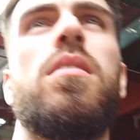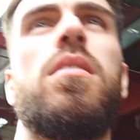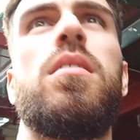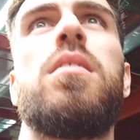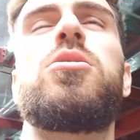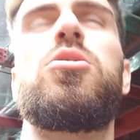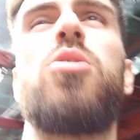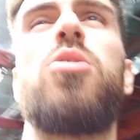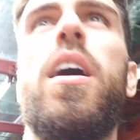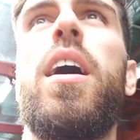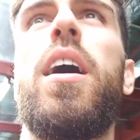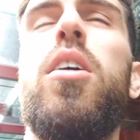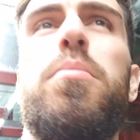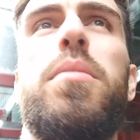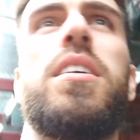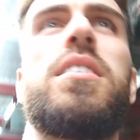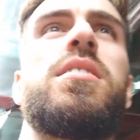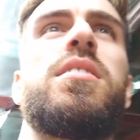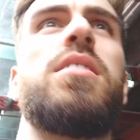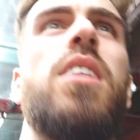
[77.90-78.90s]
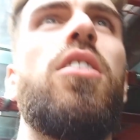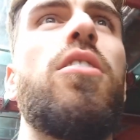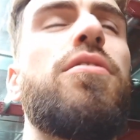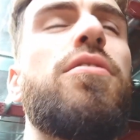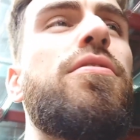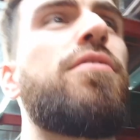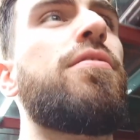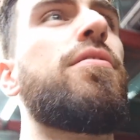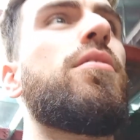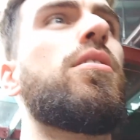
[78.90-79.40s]
I help myself.
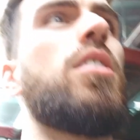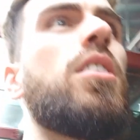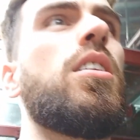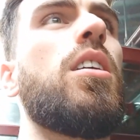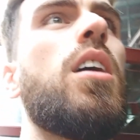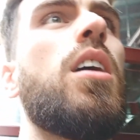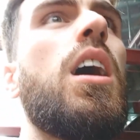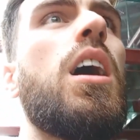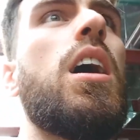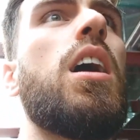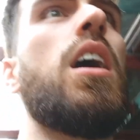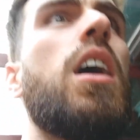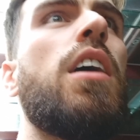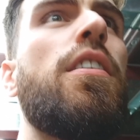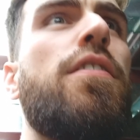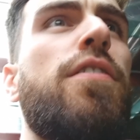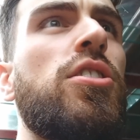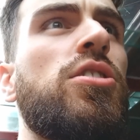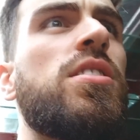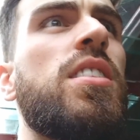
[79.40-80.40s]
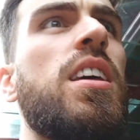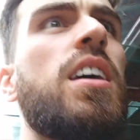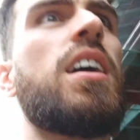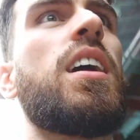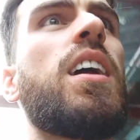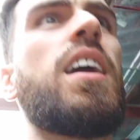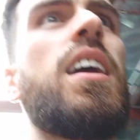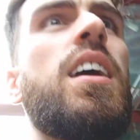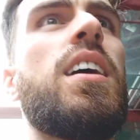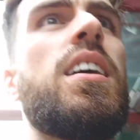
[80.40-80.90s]
First
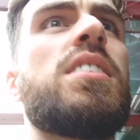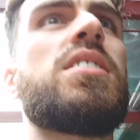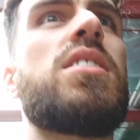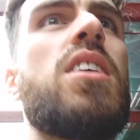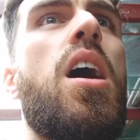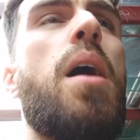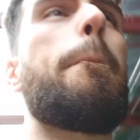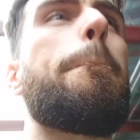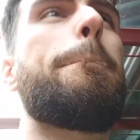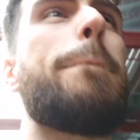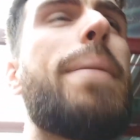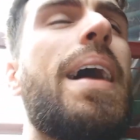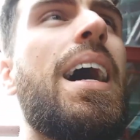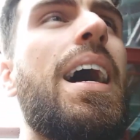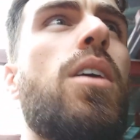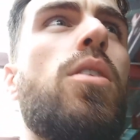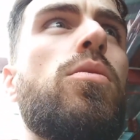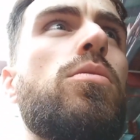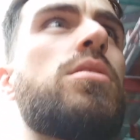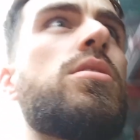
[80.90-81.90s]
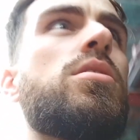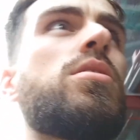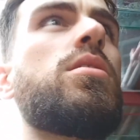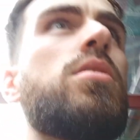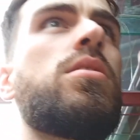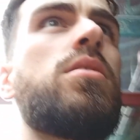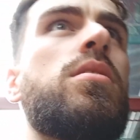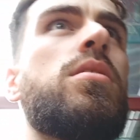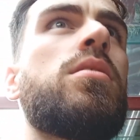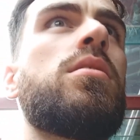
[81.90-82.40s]
thing is about,
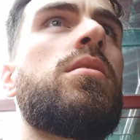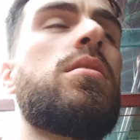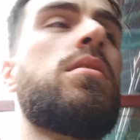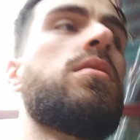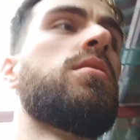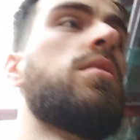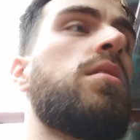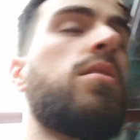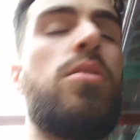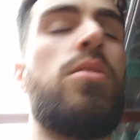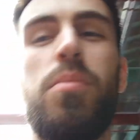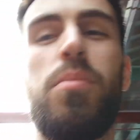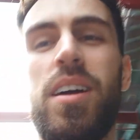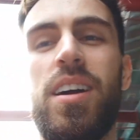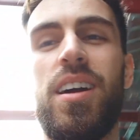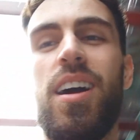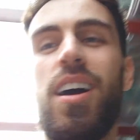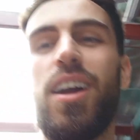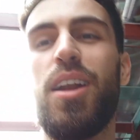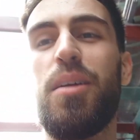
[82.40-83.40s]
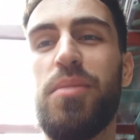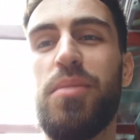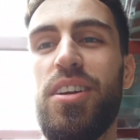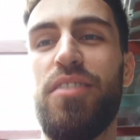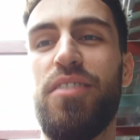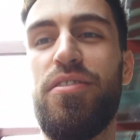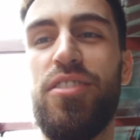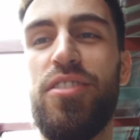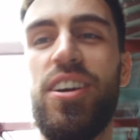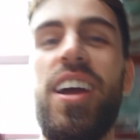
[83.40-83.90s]
oh my god, I'm gonna
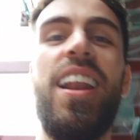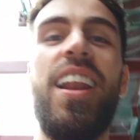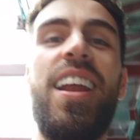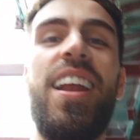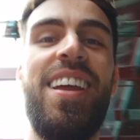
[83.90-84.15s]
forget it.